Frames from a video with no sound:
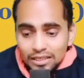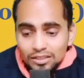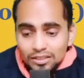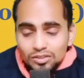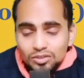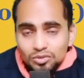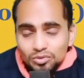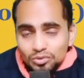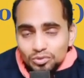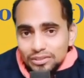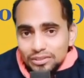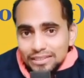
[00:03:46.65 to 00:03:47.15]

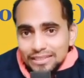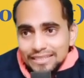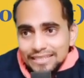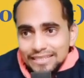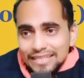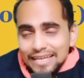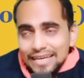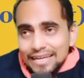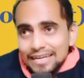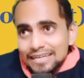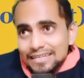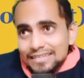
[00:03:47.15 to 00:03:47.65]
So
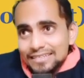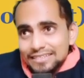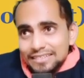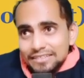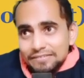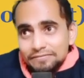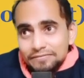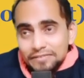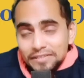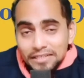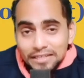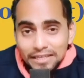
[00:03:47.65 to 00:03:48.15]
there are
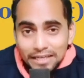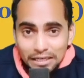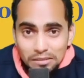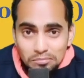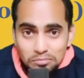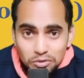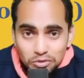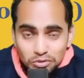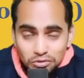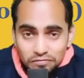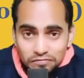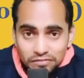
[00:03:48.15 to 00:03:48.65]
different
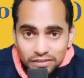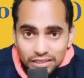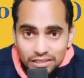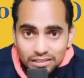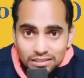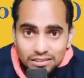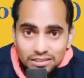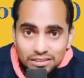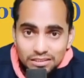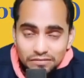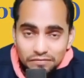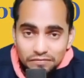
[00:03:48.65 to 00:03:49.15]
types of
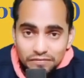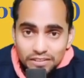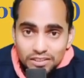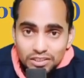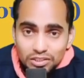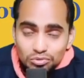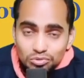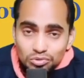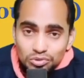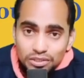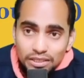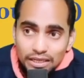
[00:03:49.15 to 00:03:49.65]
errors
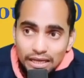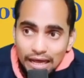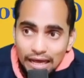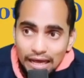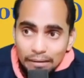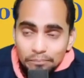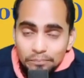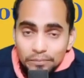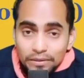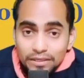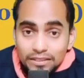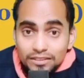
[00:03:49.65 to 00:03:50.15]
which could
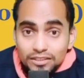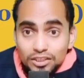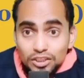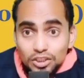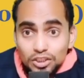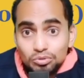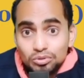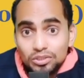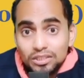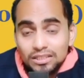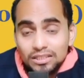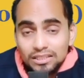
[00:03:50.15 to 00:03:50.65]
happen
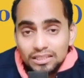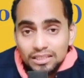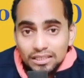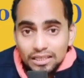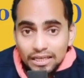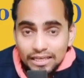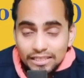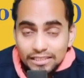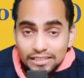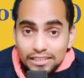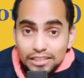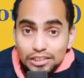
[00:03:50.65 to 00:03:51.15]
during the
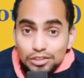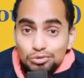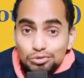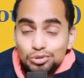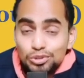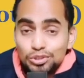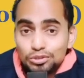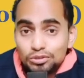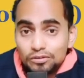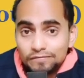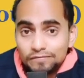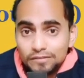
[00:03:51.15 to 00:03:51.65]

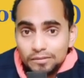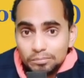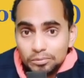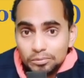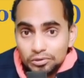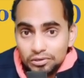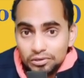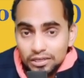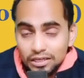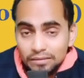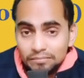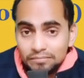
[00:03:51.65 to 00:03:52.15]
execution of the
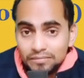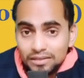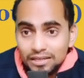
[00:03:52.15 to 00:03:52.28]
program.